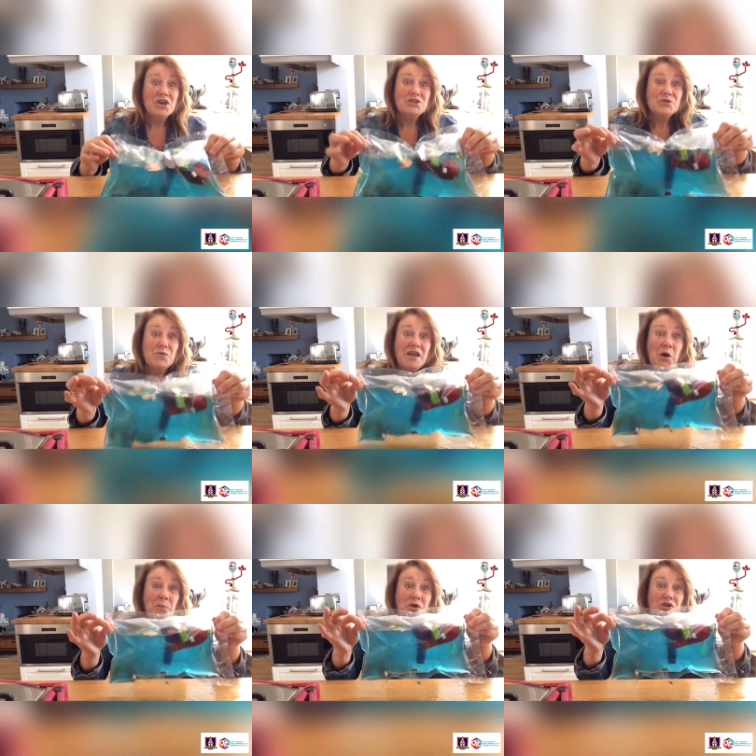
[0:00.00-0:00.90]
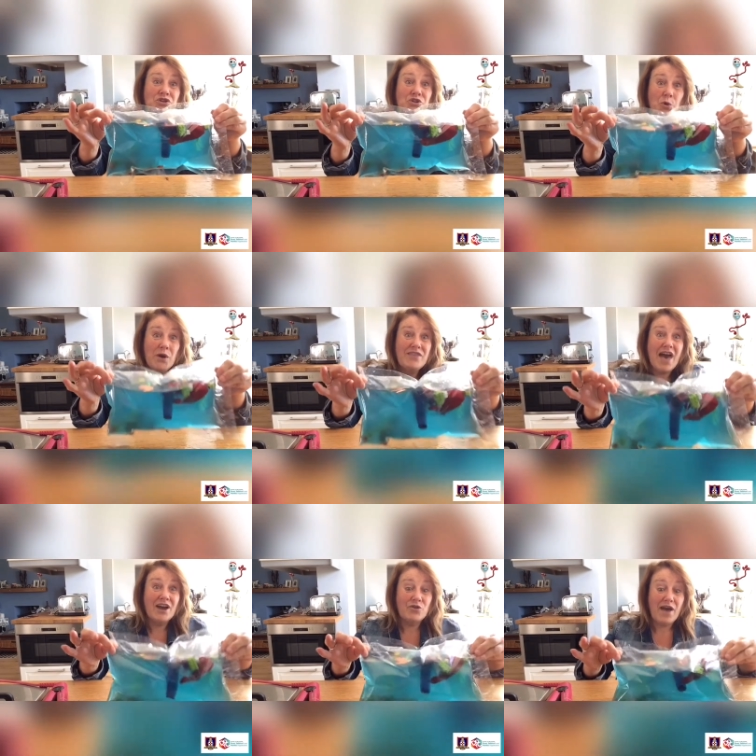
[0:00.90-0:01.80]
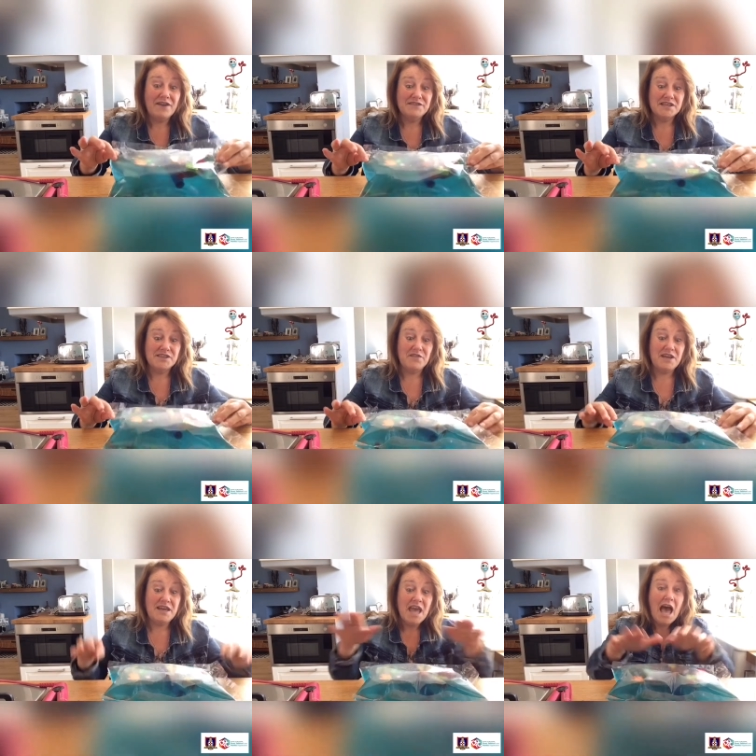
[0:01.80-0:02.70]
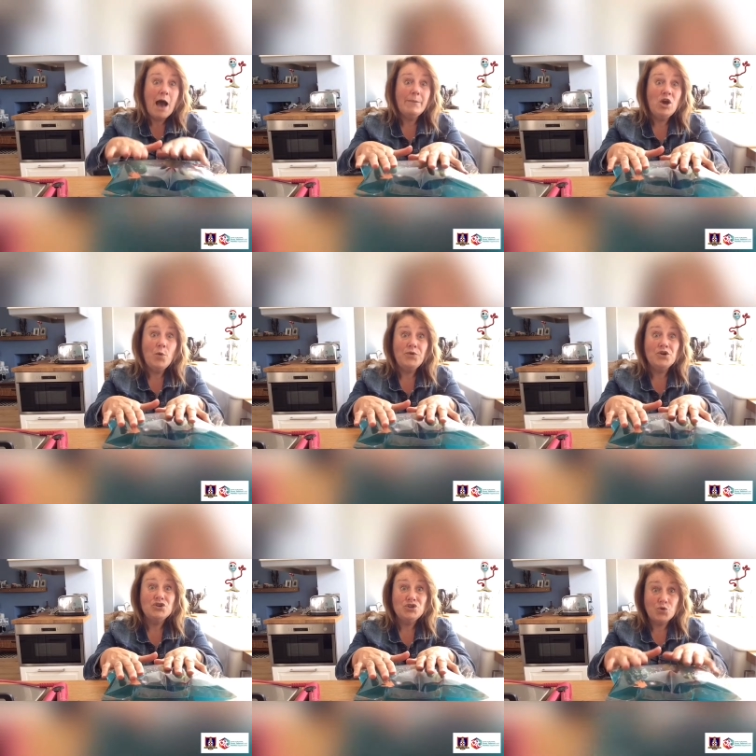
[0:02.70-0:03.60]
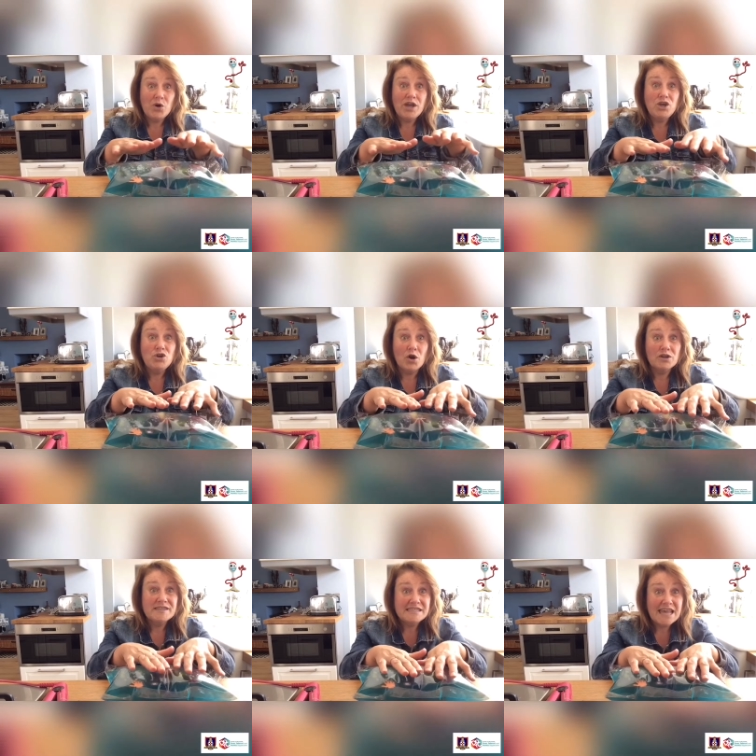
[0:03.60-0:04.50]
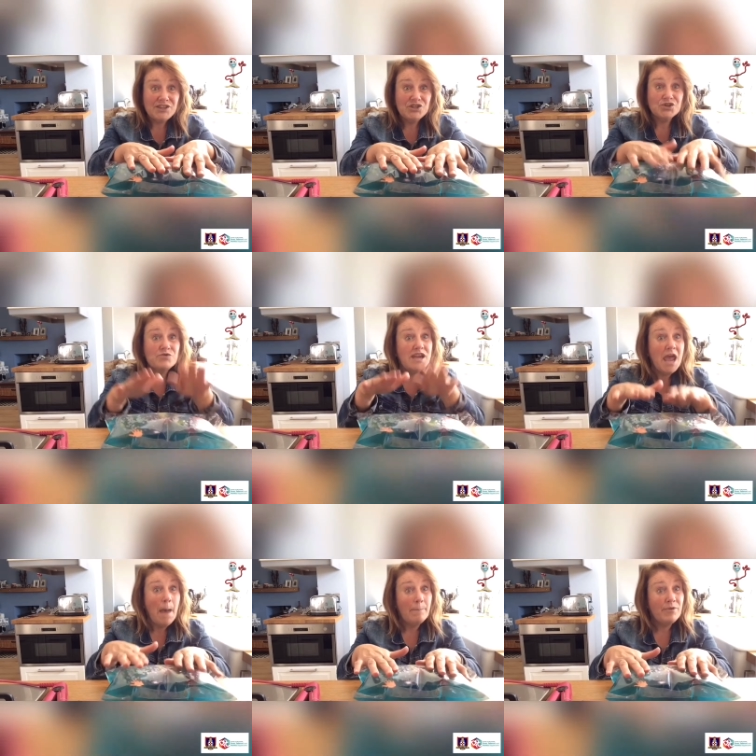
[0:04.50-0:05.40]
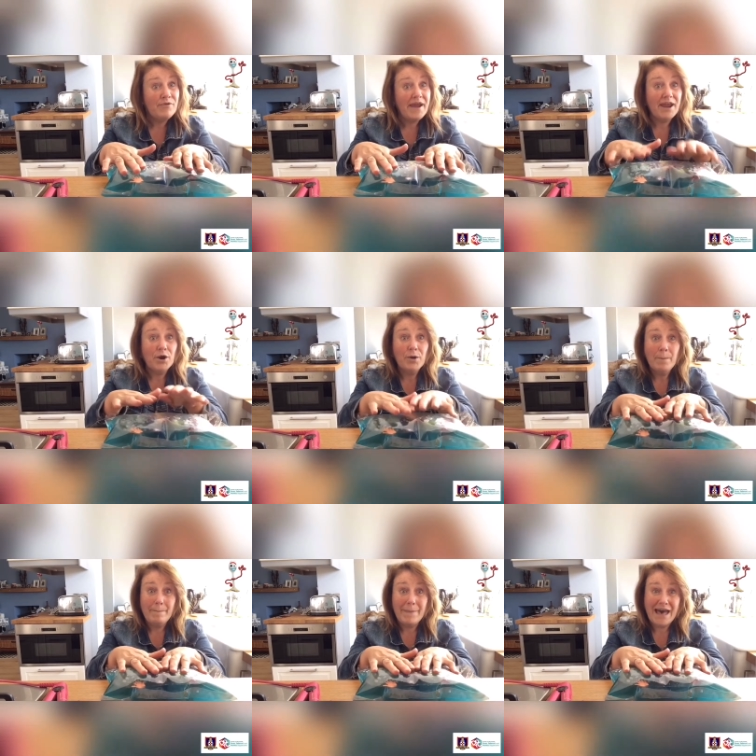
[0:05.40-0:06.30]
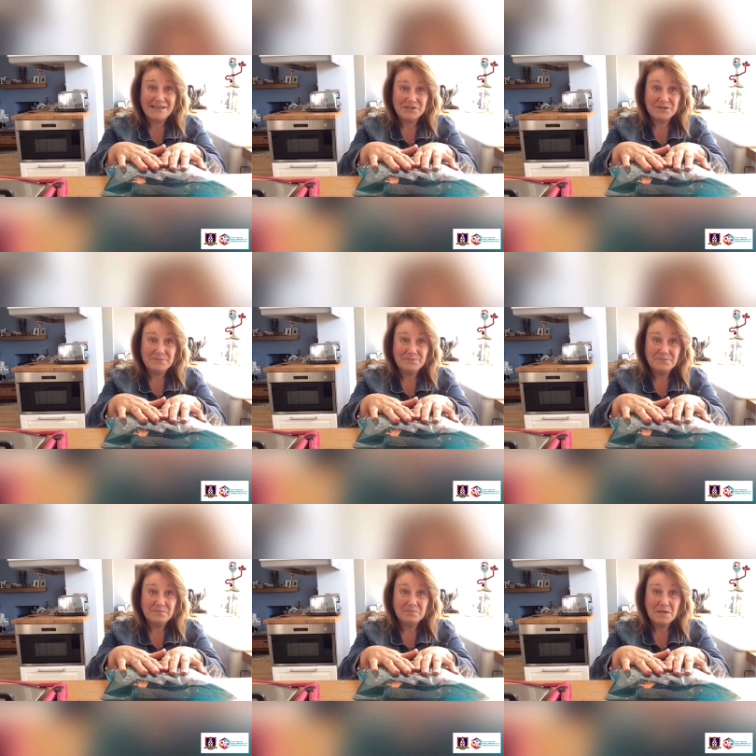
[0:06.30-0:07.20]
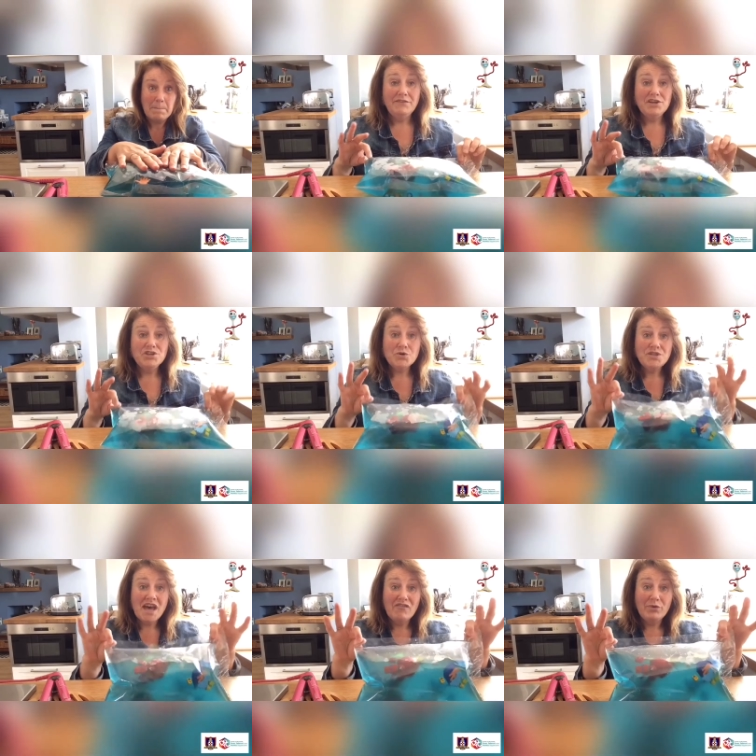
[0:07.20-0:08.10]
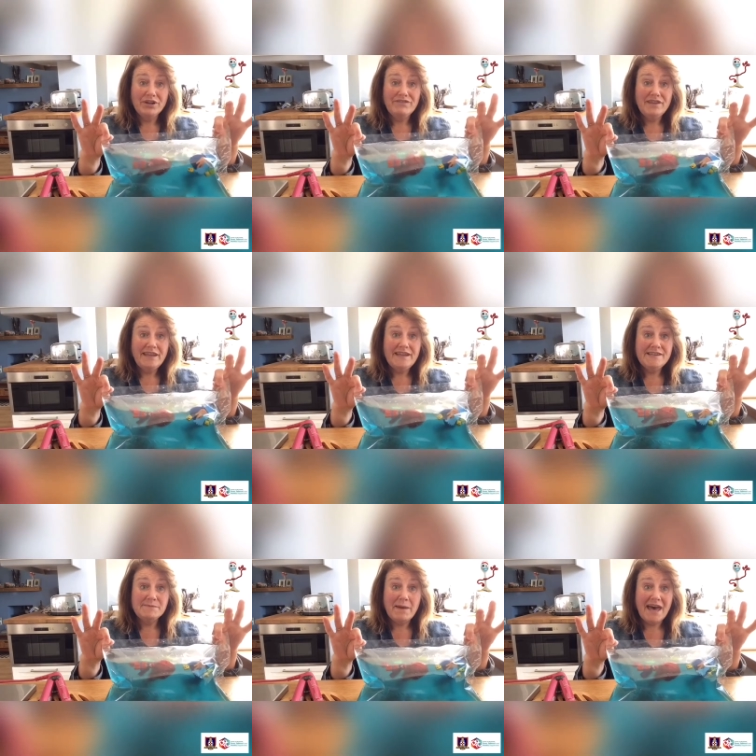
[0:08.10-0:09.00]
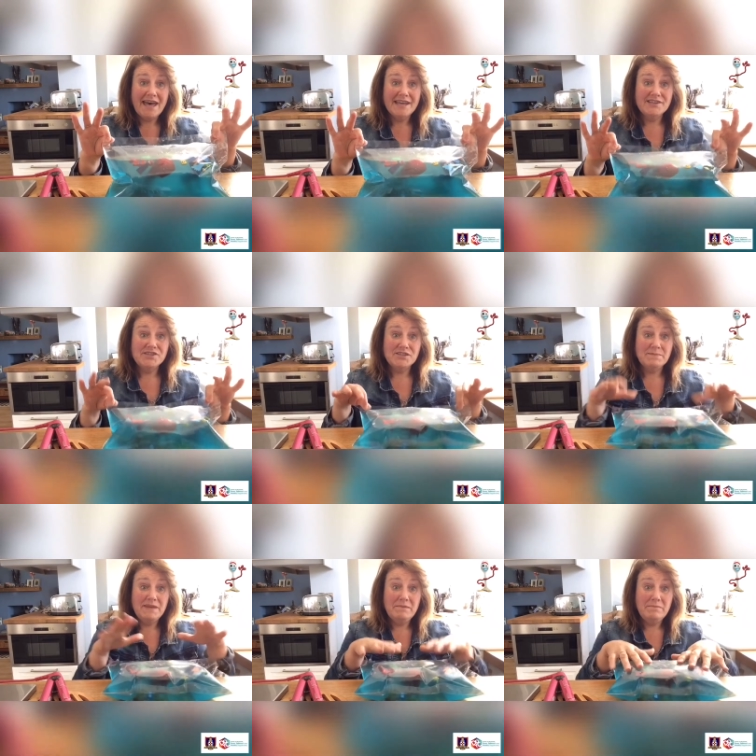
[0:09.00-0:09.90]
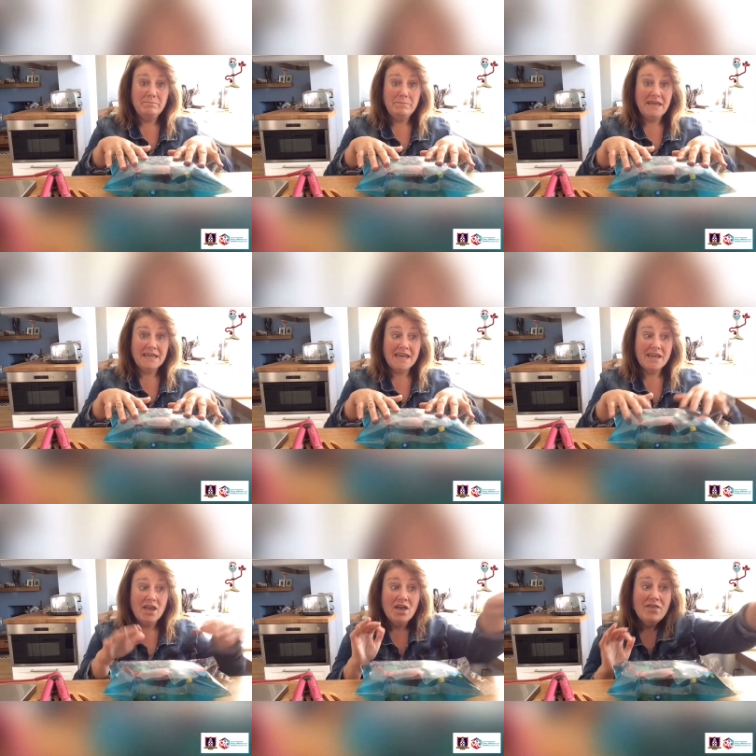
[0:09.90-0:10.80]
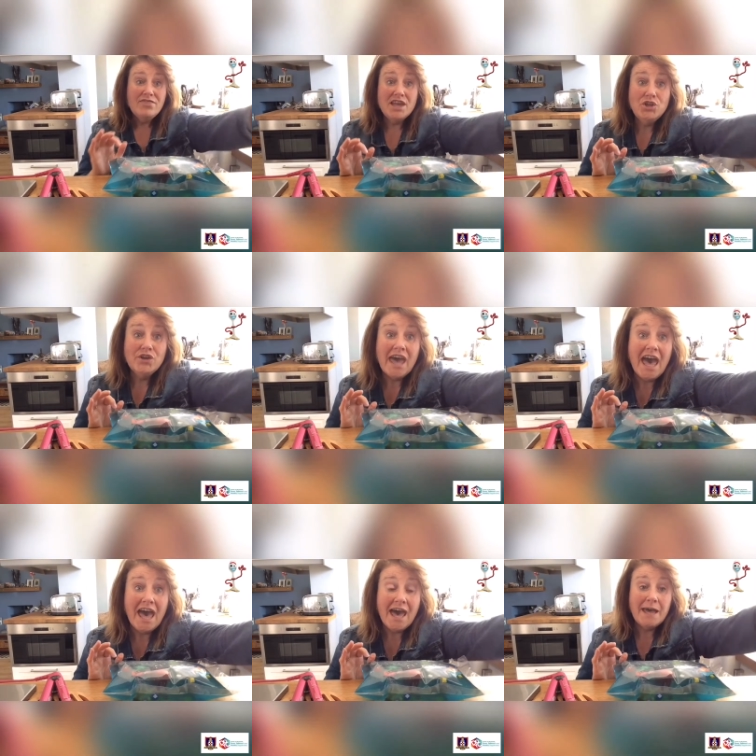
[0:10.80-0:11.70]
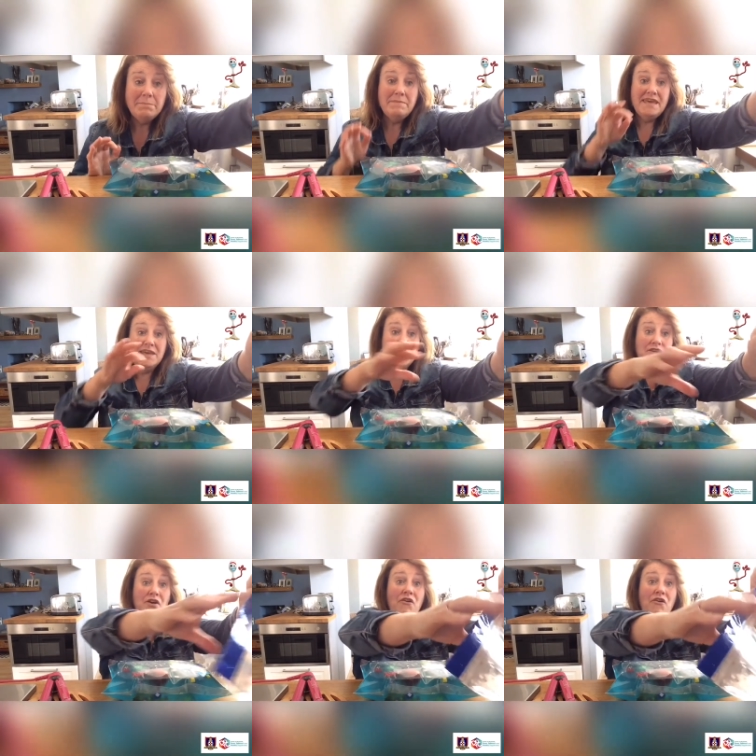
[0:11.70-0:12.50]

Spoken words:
So we hope you enjoy that craft activity, and we hope you enjoy your sensory prayer mat. If you don't have one of these bags to be making, then you can make it